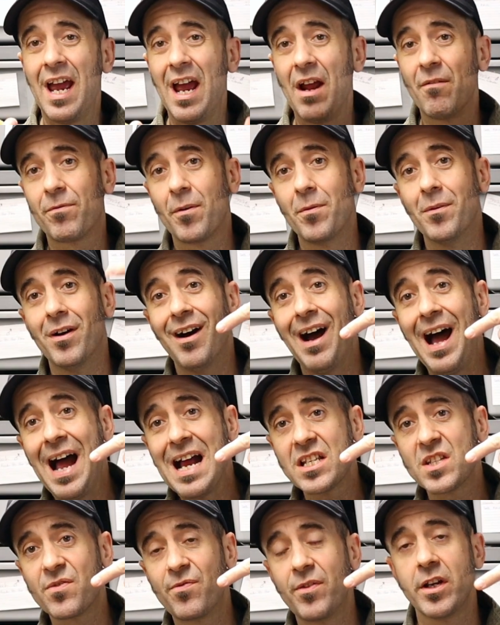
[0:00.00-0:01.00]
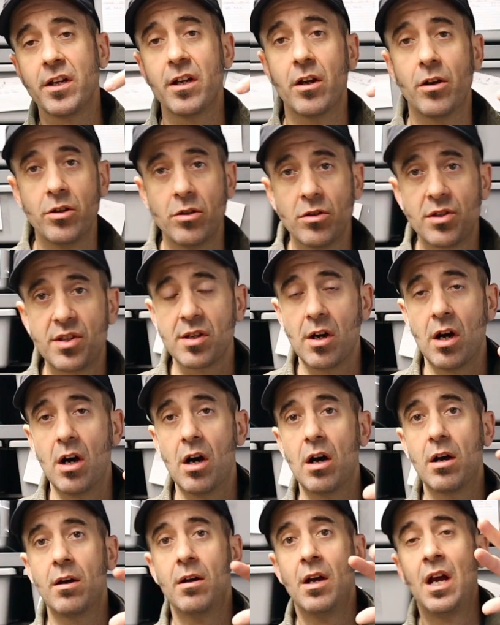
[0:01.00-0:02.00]
And from the last video you
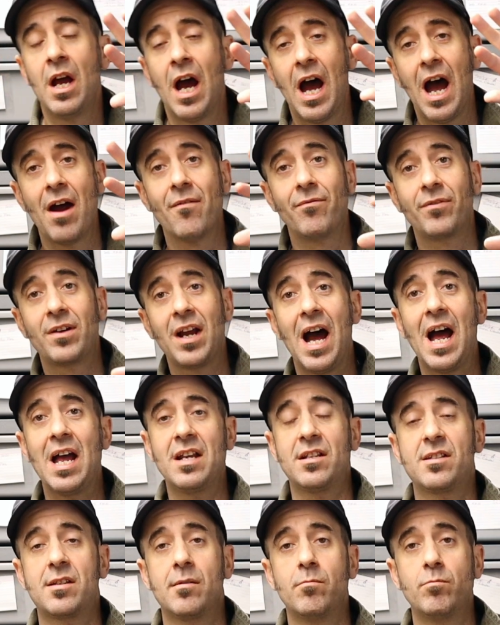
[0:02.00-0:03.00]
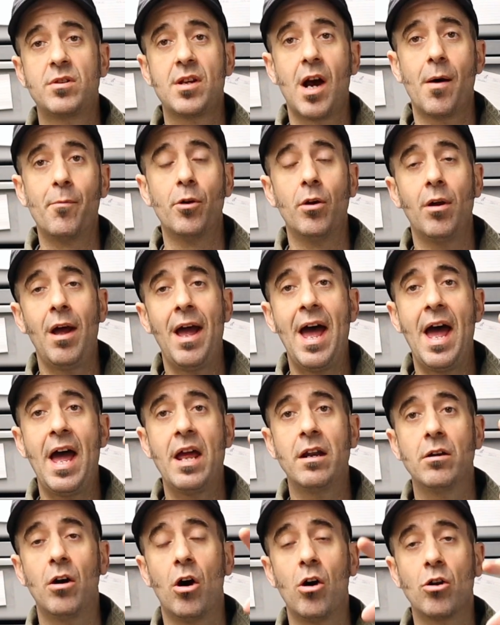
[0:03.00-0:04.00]
saw, I've got some double
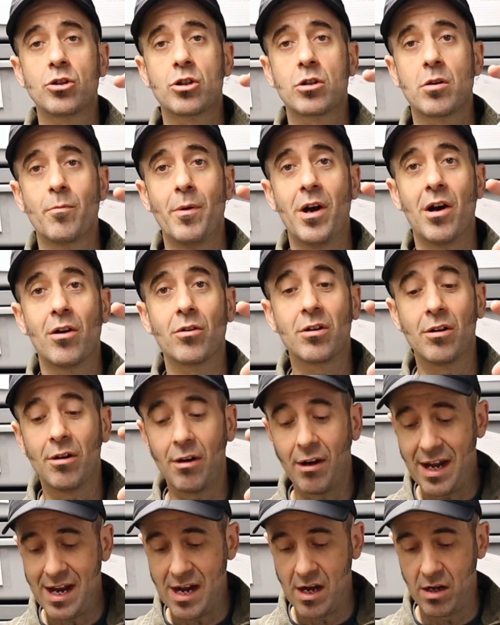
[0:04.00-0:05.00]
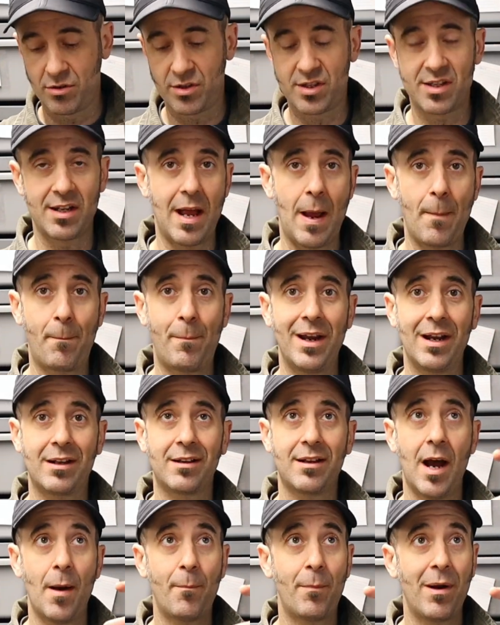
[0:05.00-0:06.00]
het Ultramel clowns that I
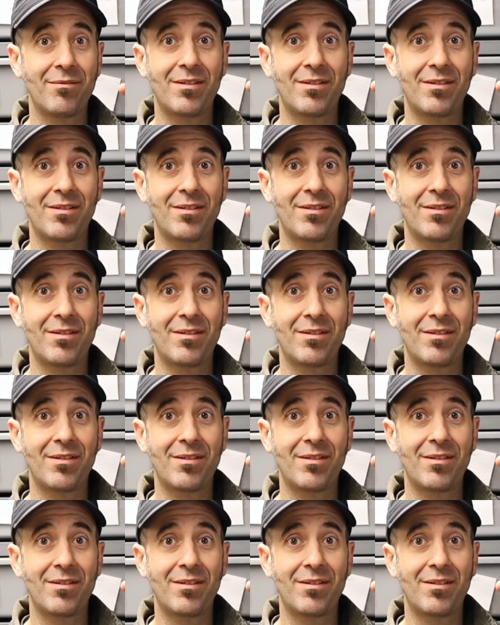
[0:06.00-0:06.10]
picked up.